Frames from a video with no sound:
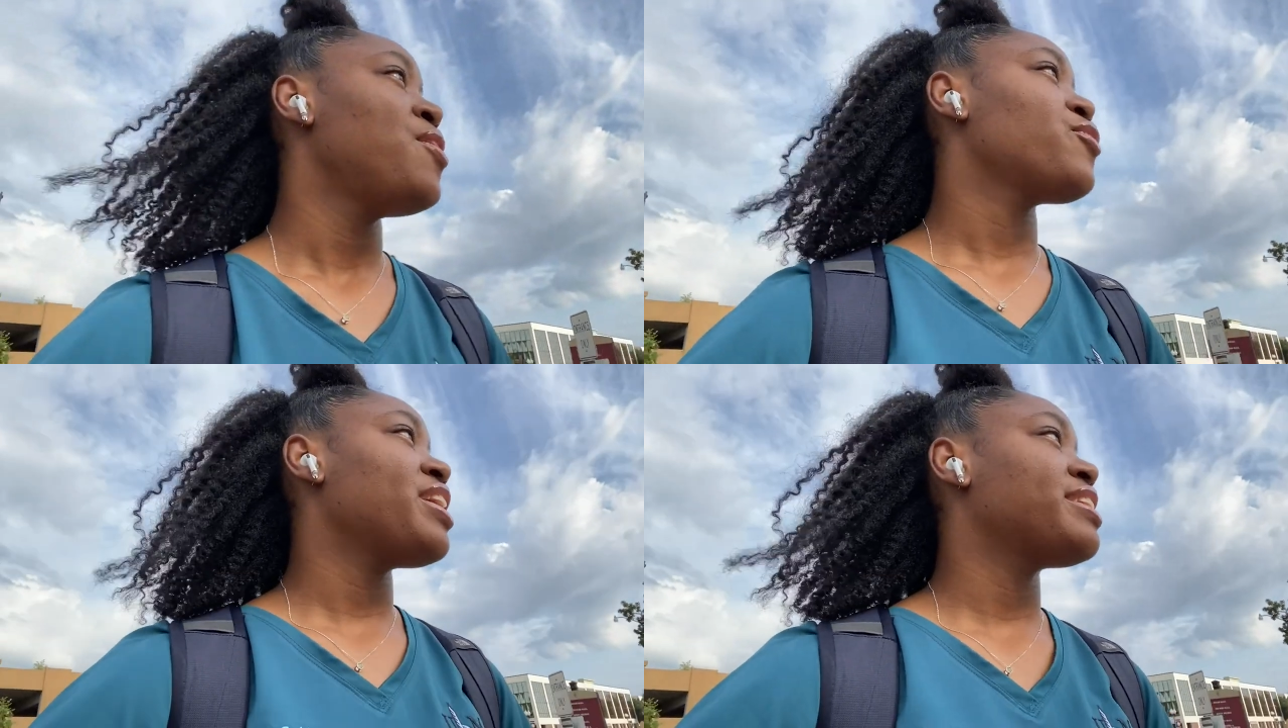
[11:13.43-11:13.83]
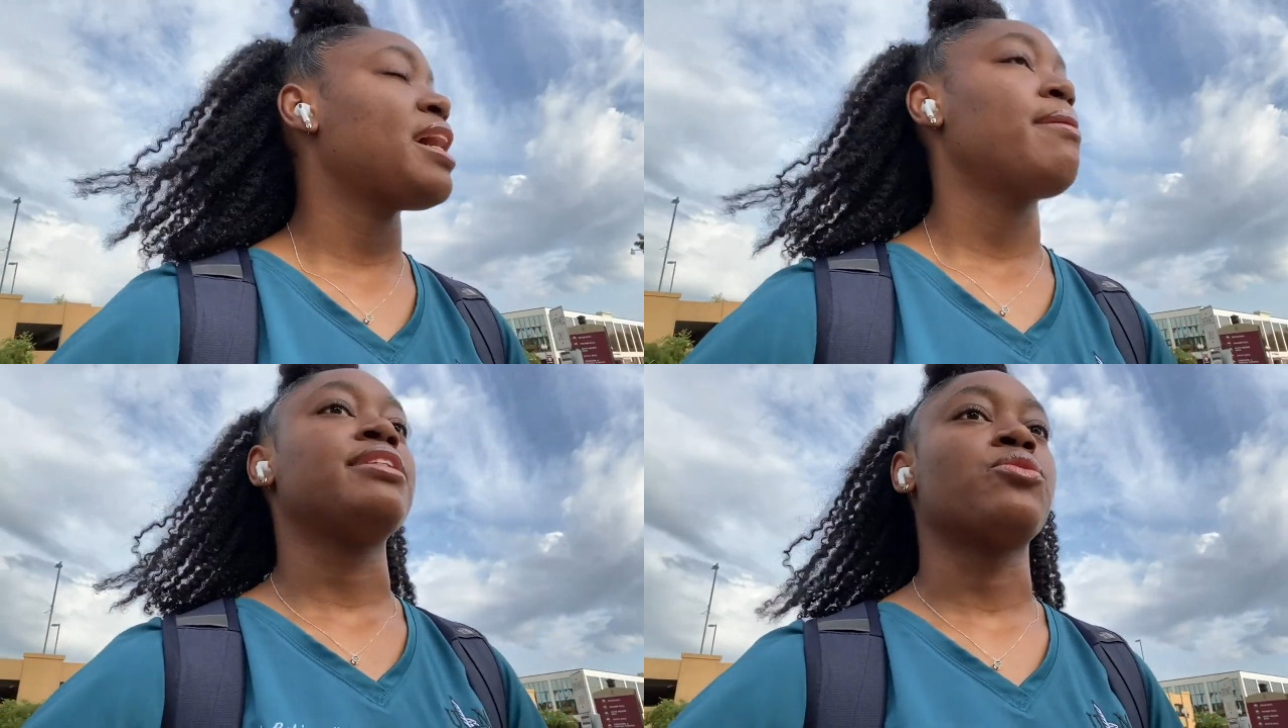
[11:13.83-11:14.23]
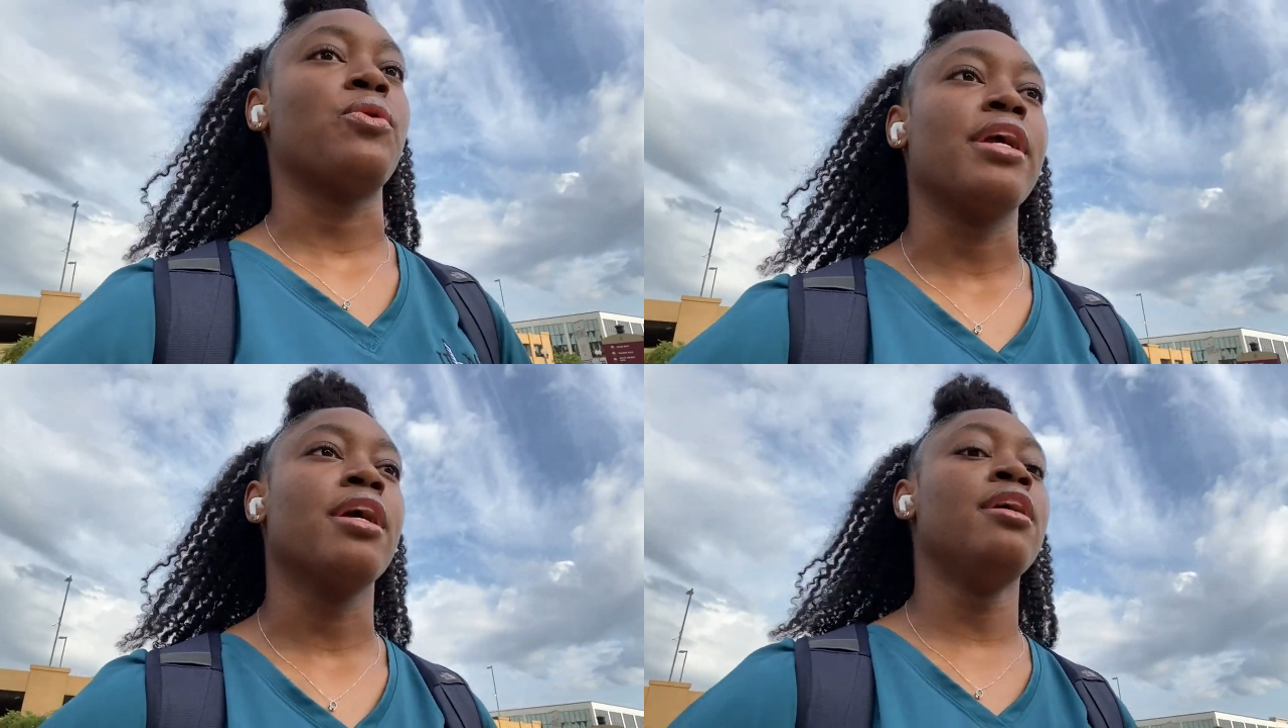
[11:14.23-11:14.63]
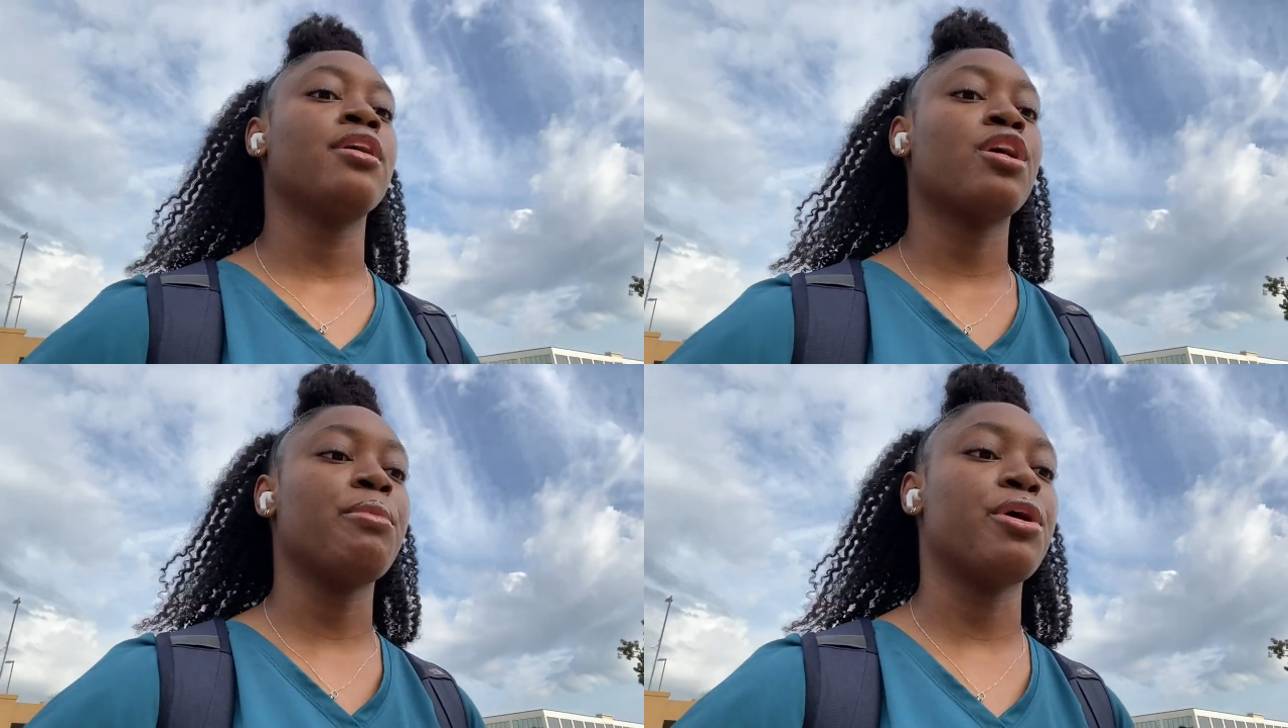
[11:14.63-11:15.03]
Three exams this week,
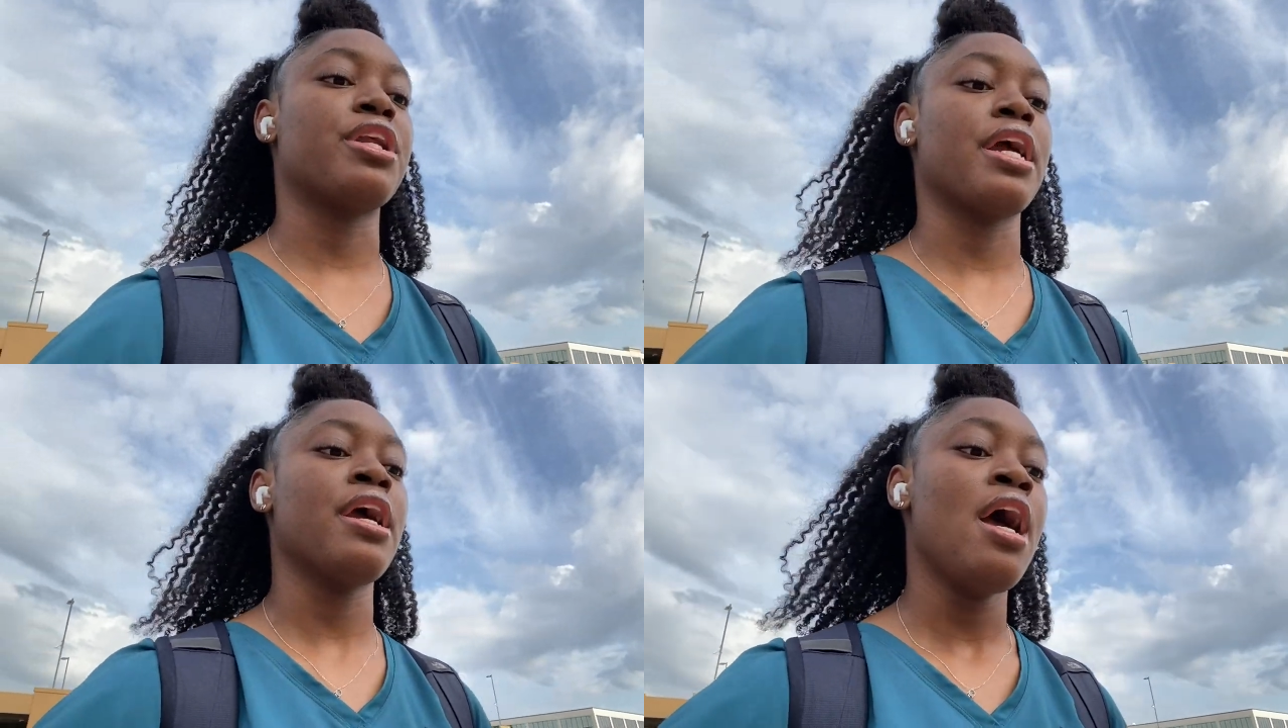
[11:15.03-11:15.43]
community.